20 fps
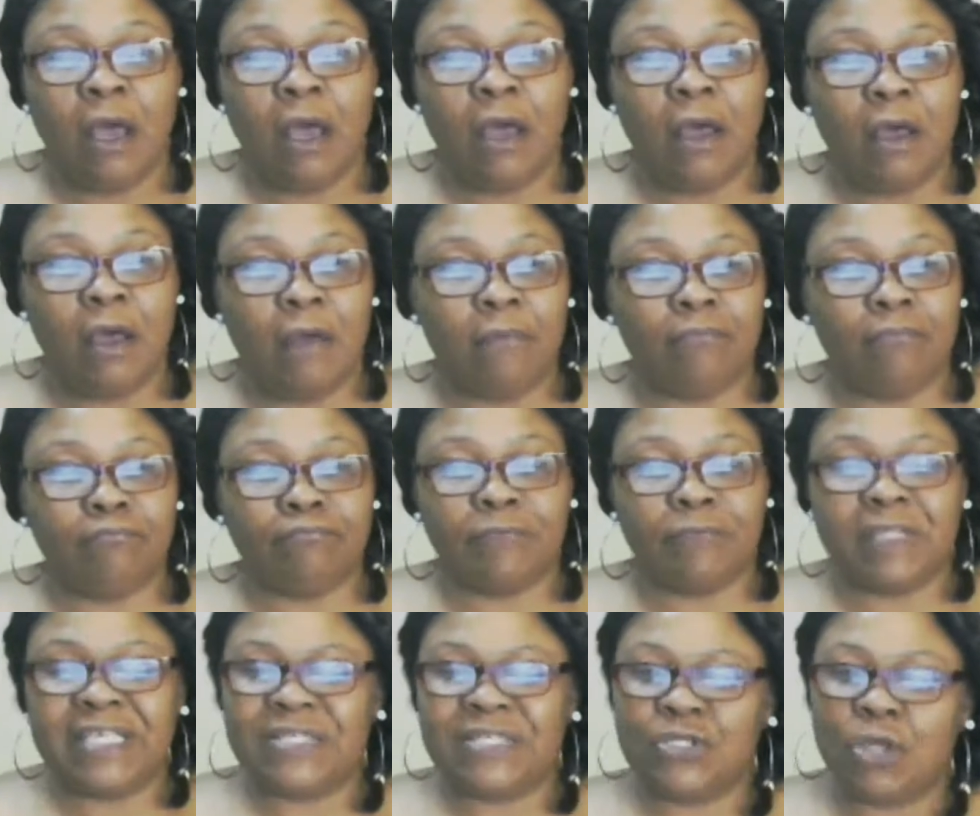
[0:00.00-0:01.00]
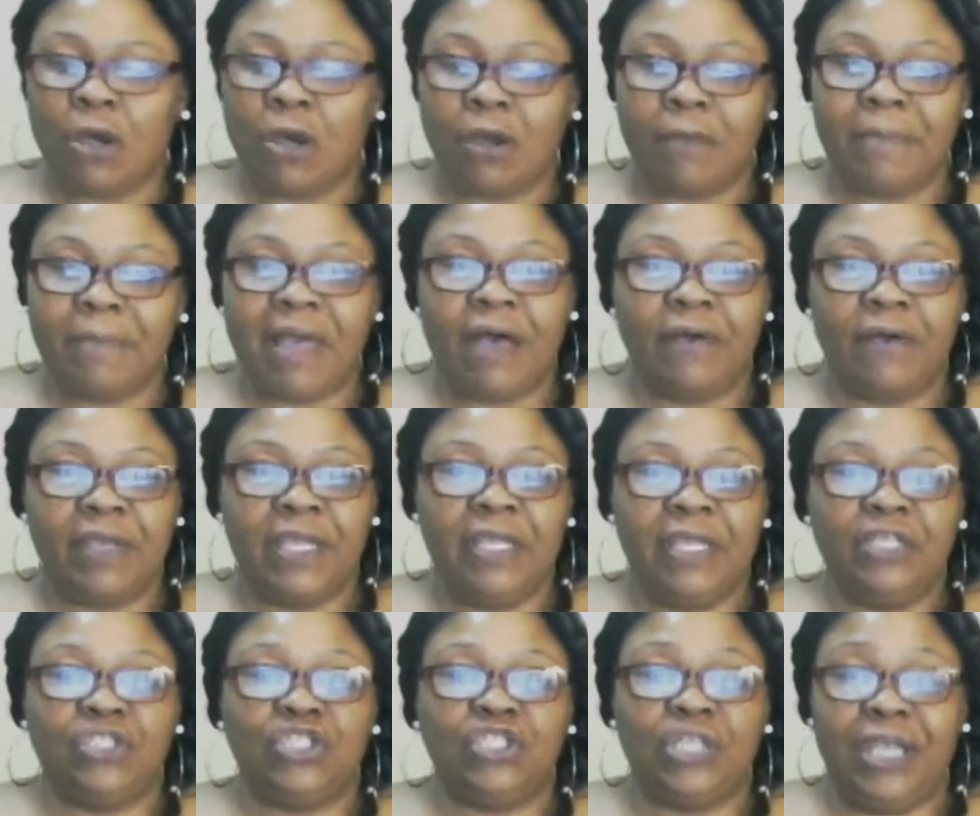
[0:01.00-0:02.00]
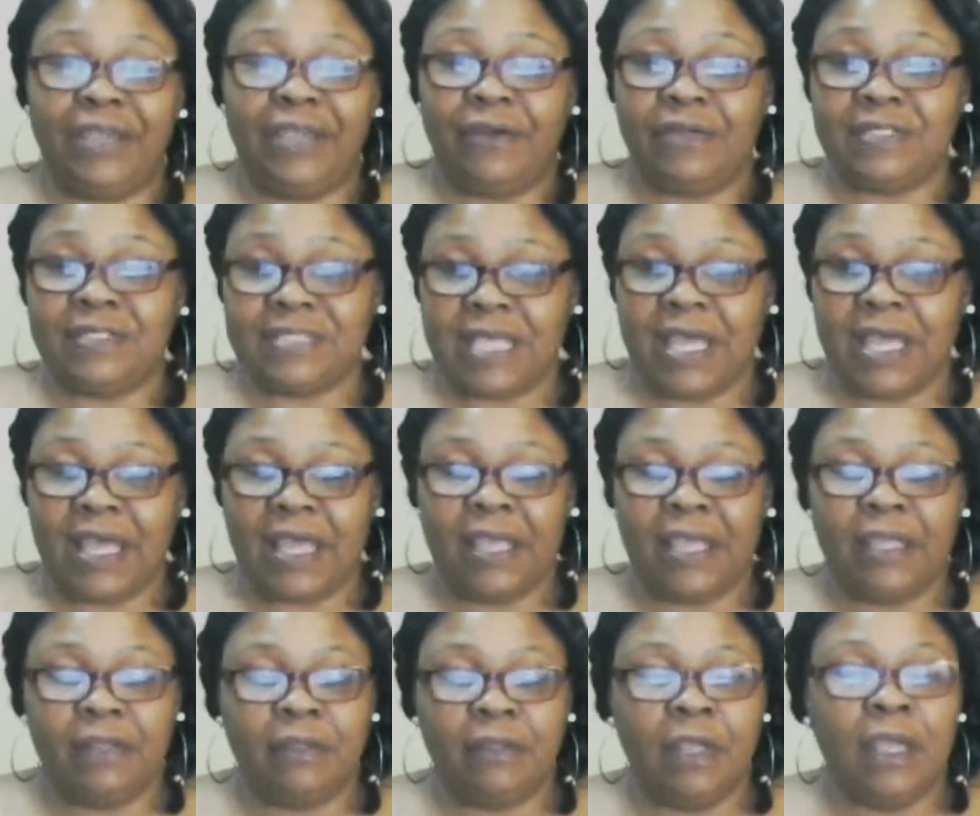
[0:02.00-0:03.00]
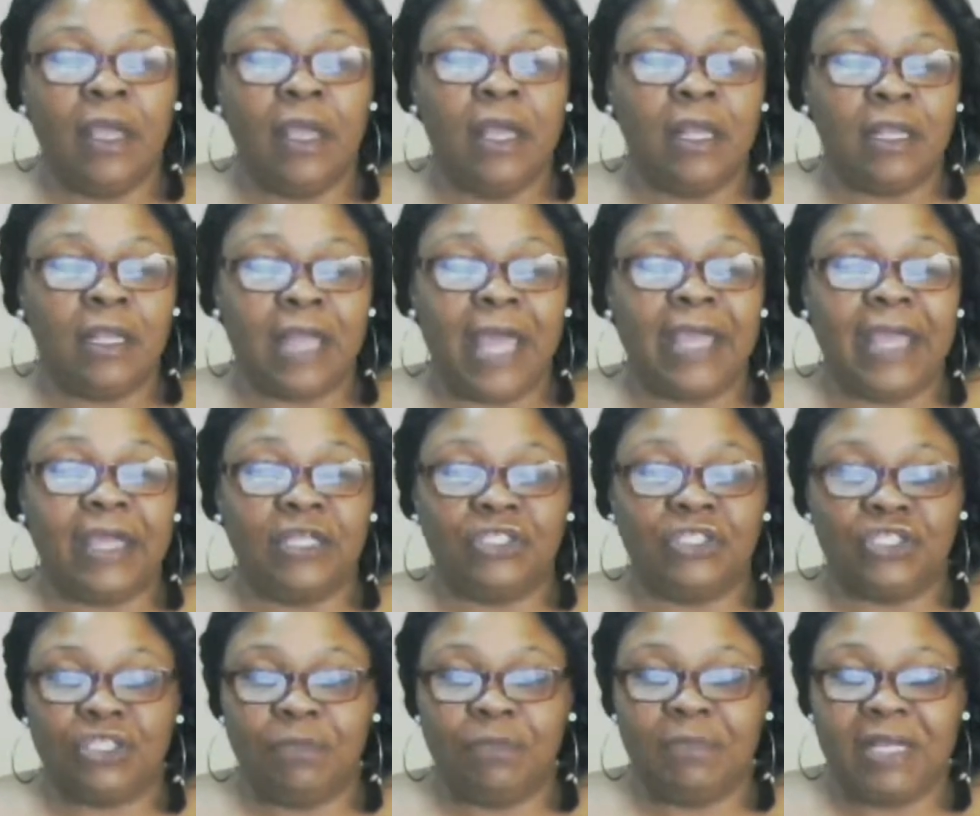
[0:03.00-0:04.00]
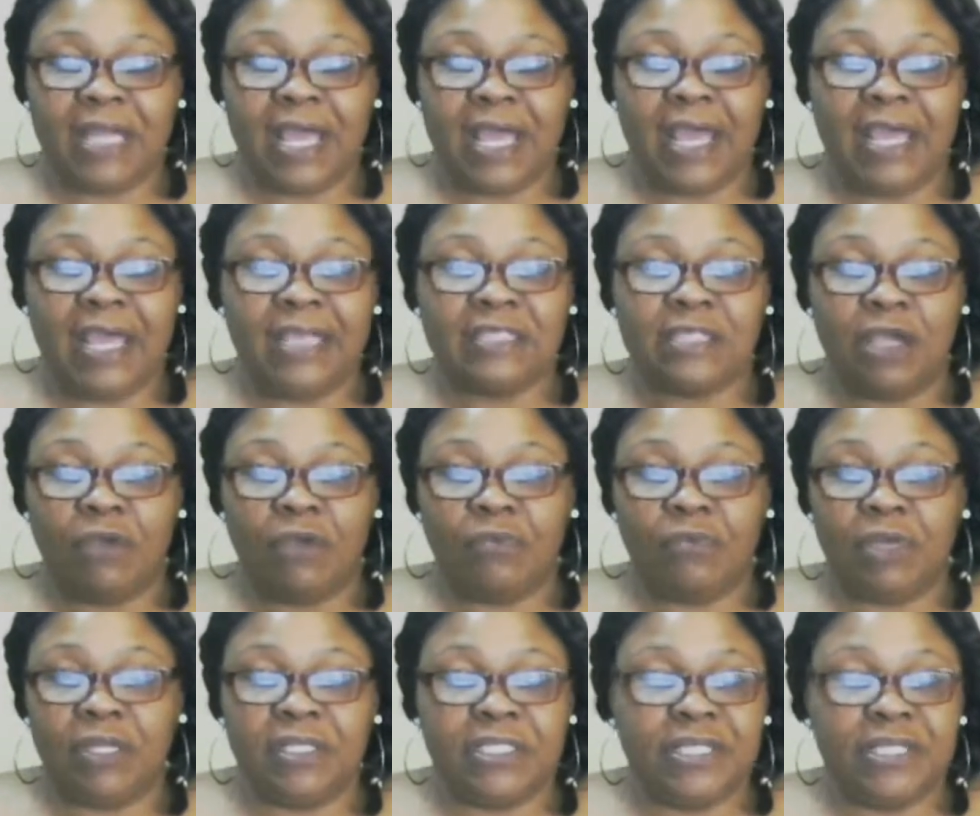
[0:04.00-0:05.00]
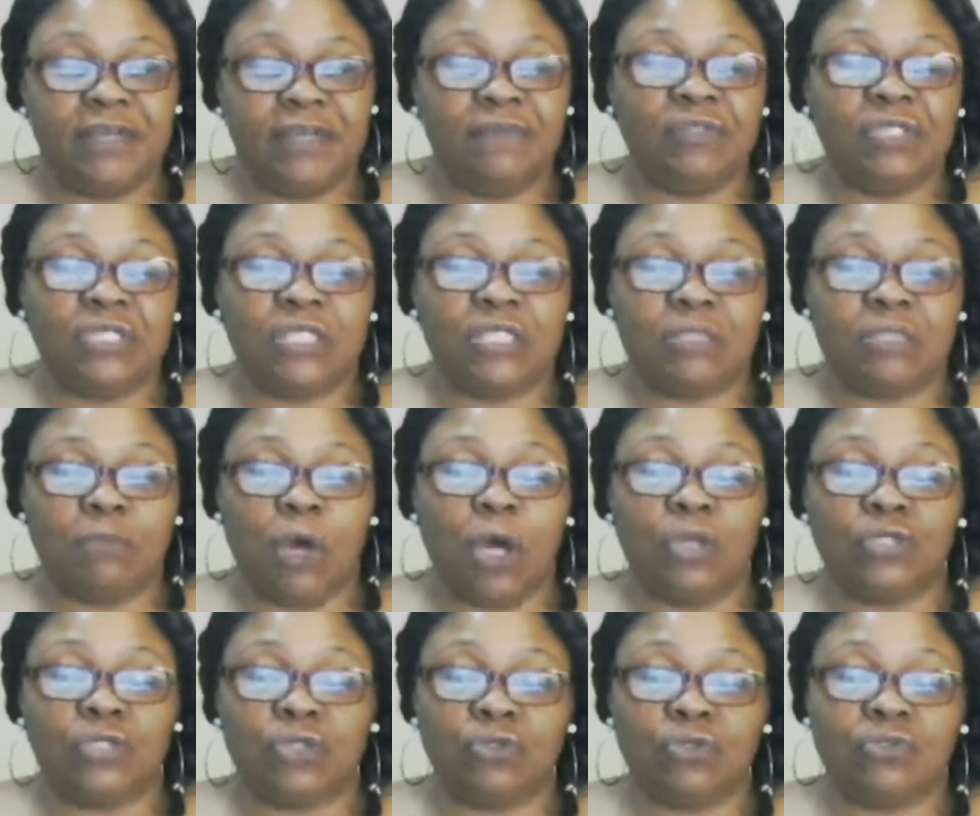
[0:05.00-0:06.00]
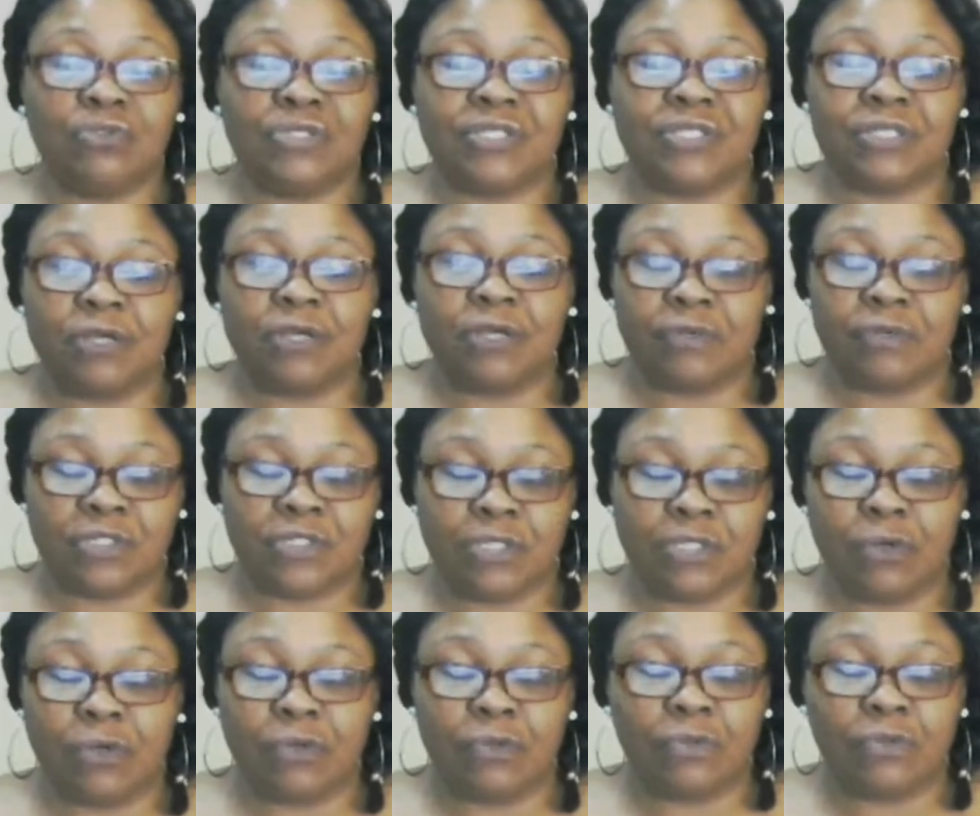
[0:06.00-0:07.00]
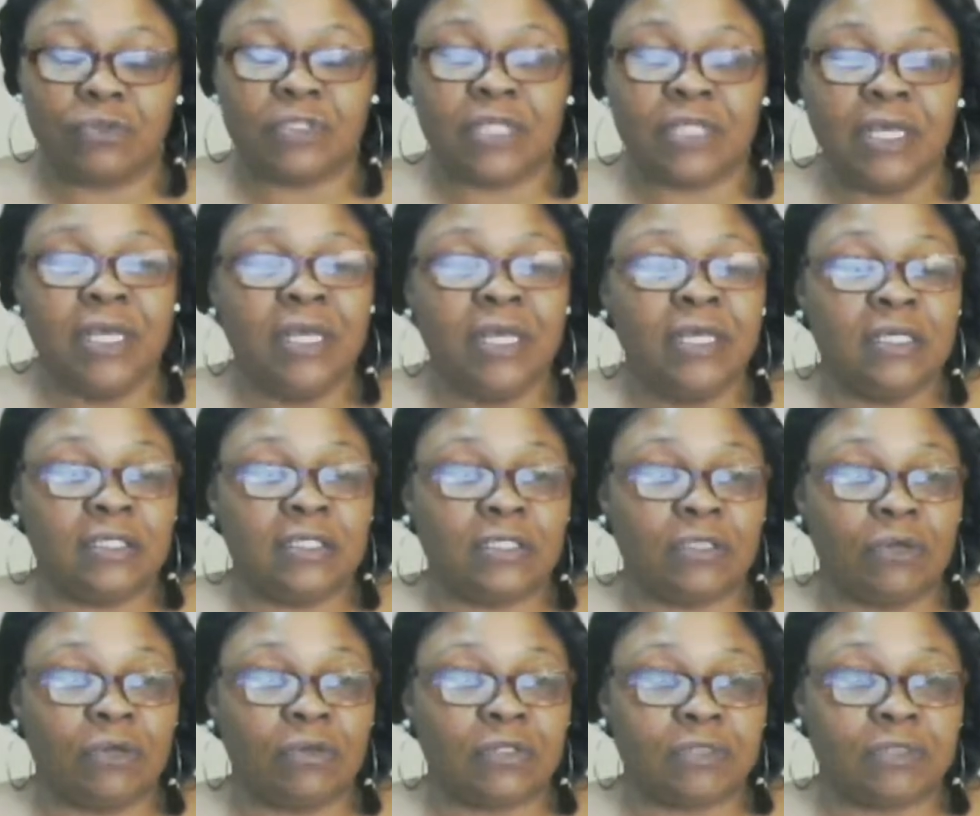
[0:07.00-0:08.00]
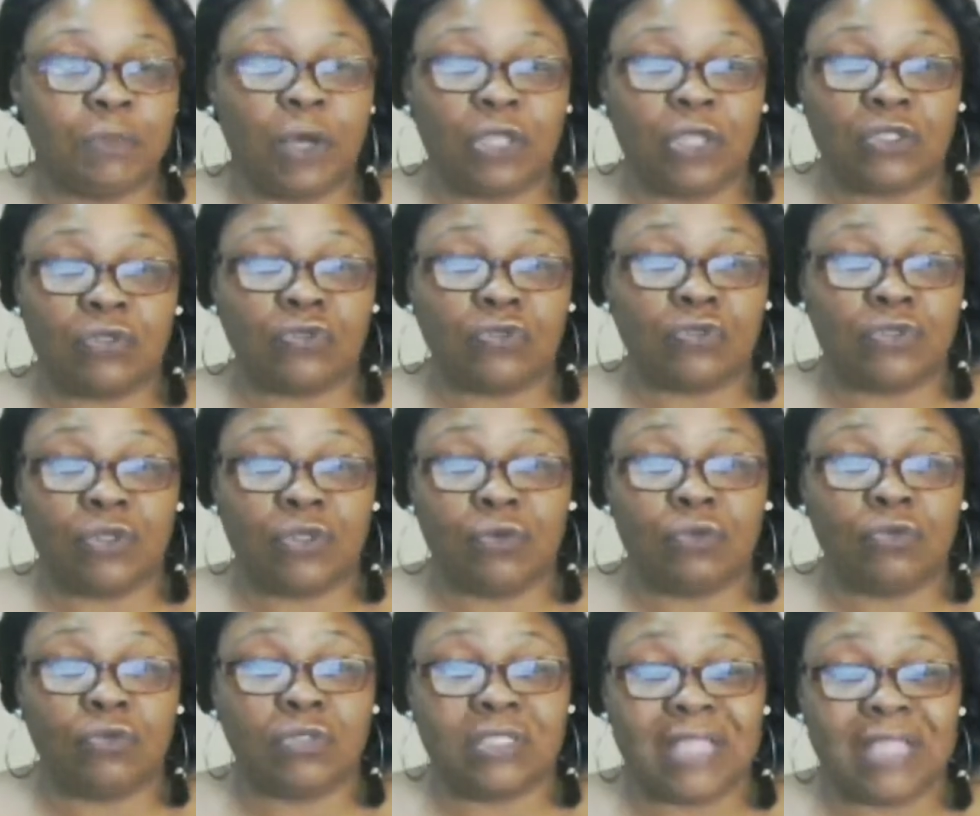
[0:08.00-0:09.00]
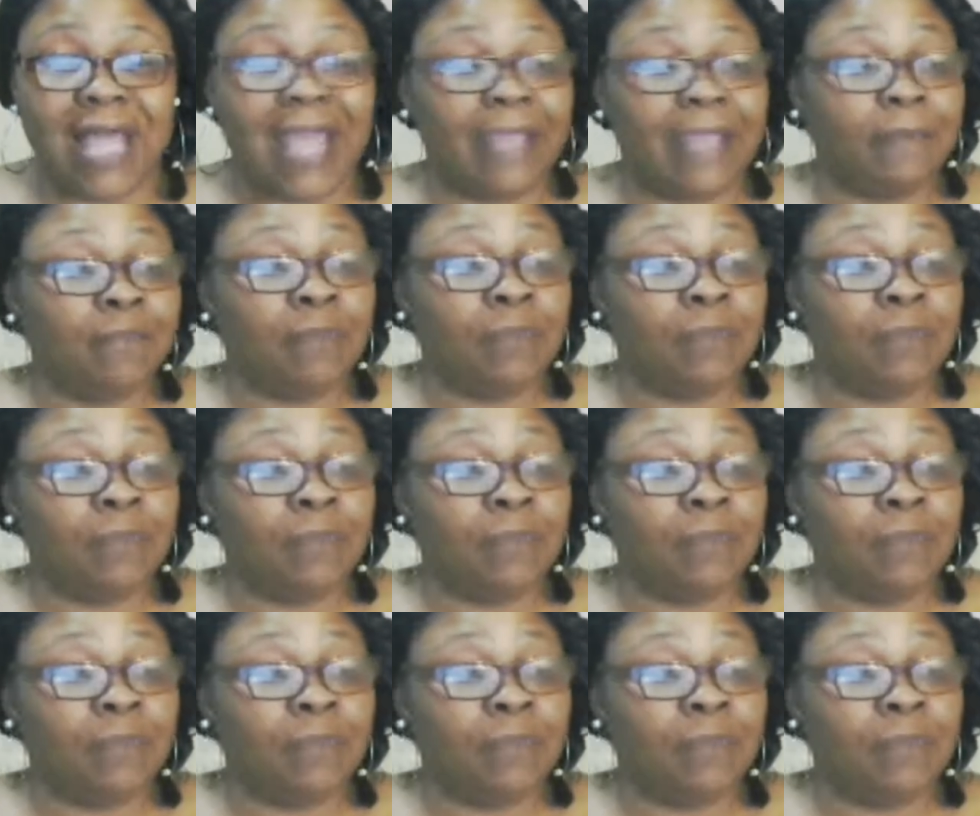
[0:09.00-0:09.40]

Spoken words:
Let's talk about each air sign. Like Geminis are relative to small social circles, small social circles like